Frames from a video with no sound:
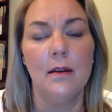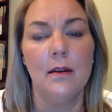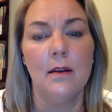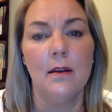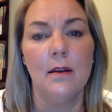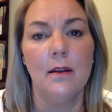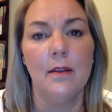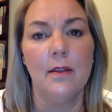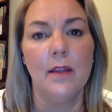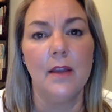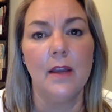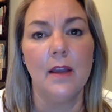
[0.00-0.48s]

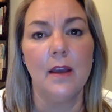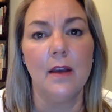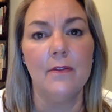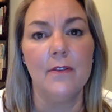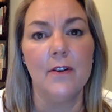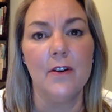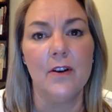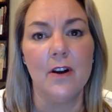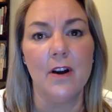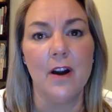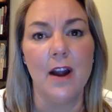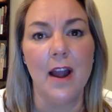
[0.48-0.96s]
And the
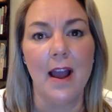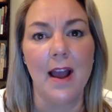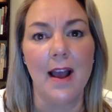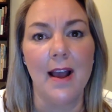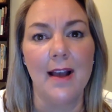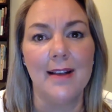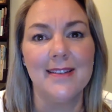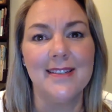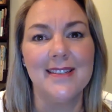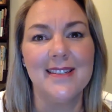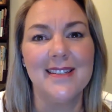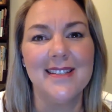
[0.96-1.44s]
governor
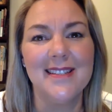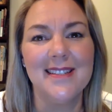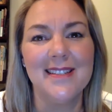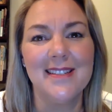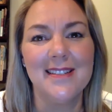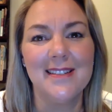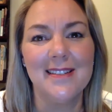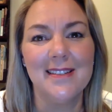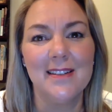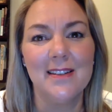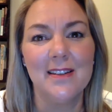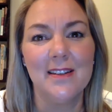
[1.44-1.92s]

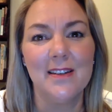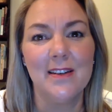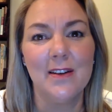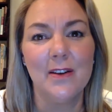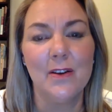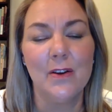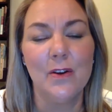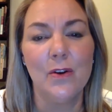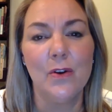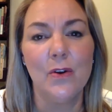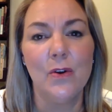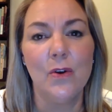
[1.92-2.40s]
asks
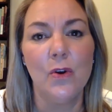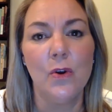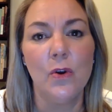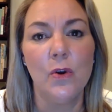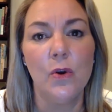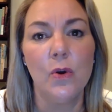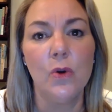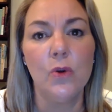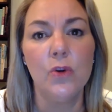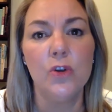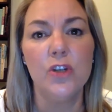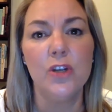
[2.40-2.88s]

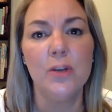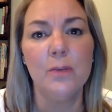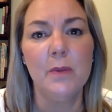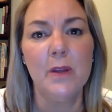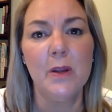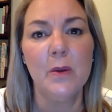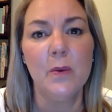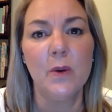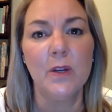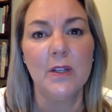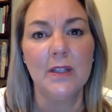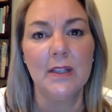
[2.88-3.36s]
who should
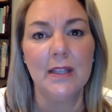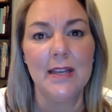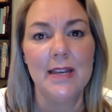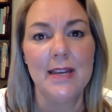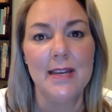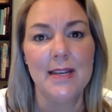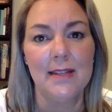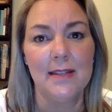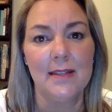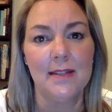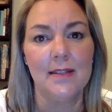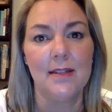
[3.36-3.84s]
be
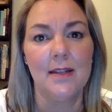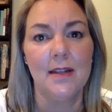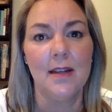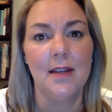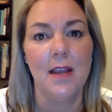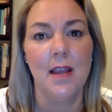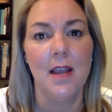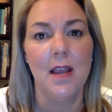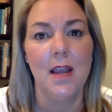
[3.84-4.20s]
released.